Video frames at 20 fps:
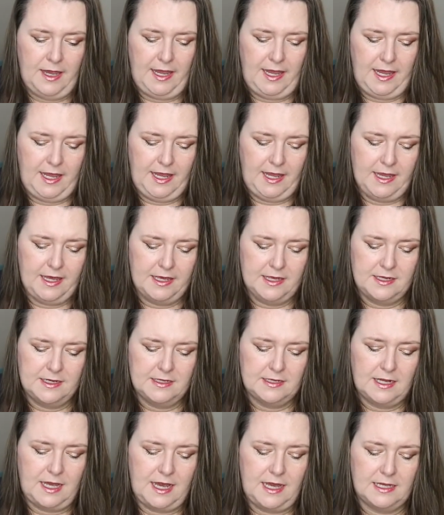
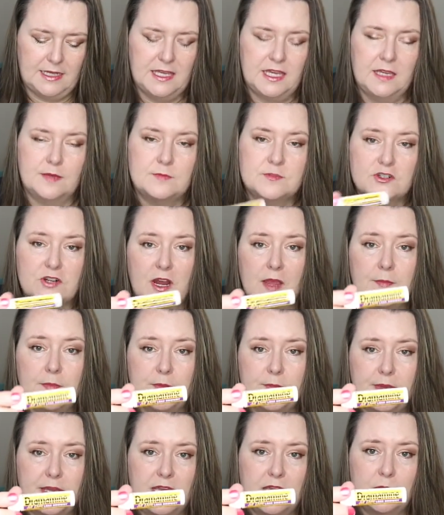And I keep
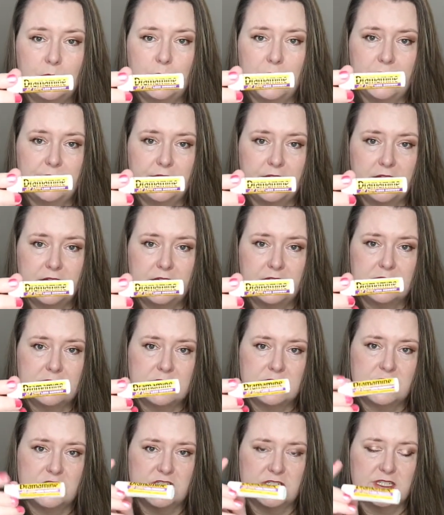Dramamine with
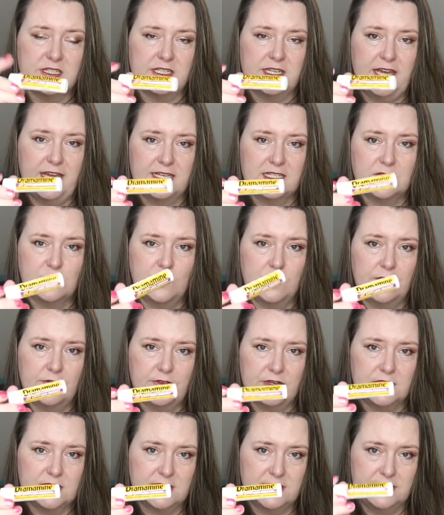us just in case one of
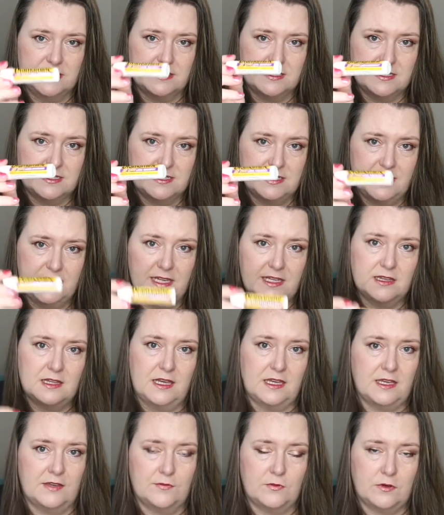us gets sick,
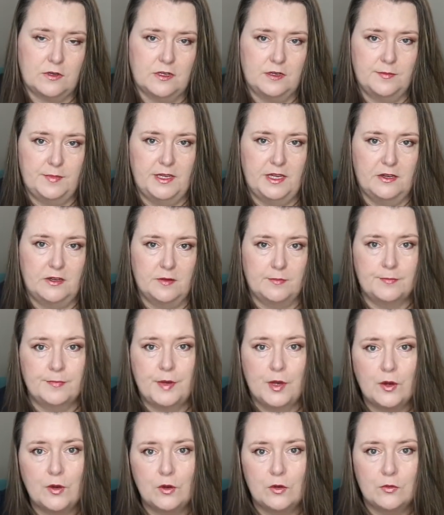like if we're gonna be on a
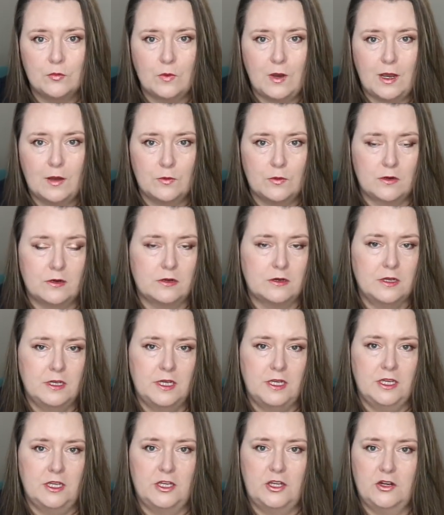boat while we're,
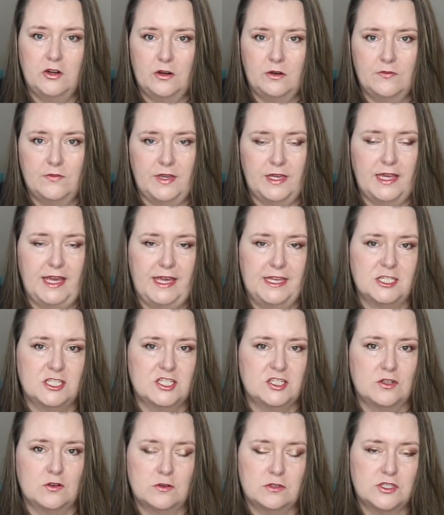you know, on
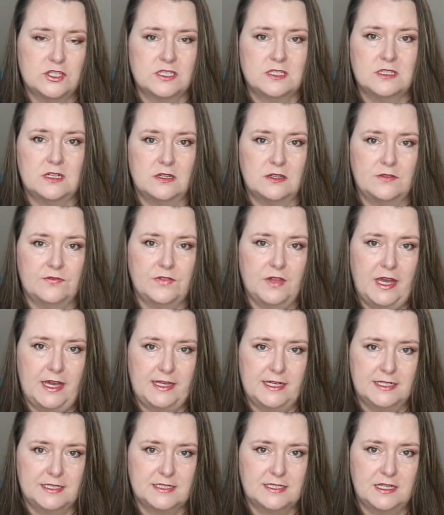vacation or just on the
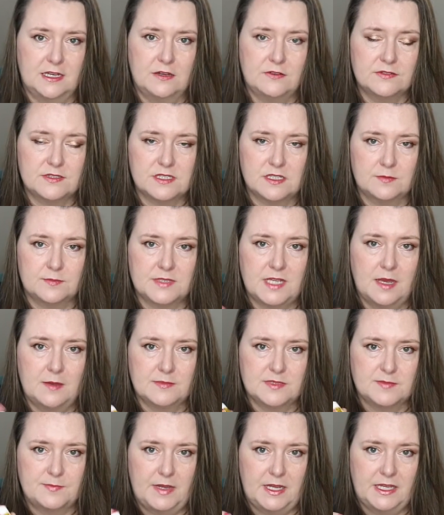flight itself.
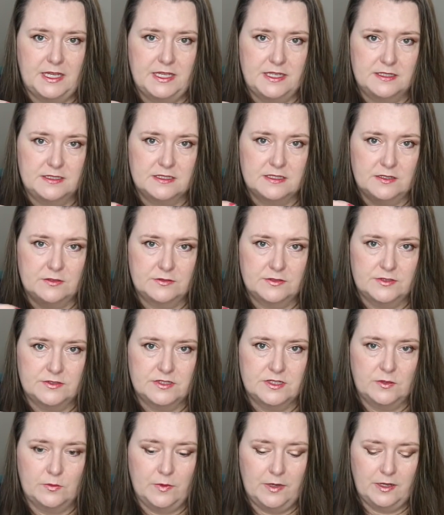Sometimes my kids don't do
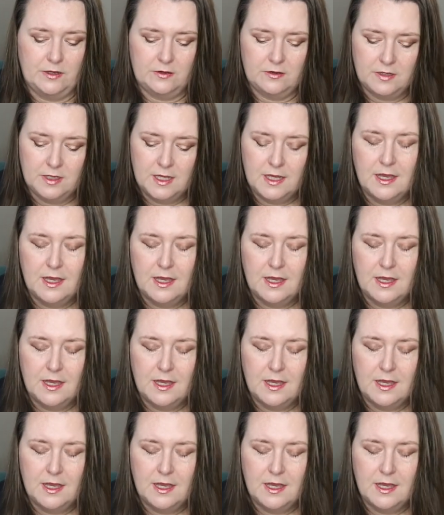so well.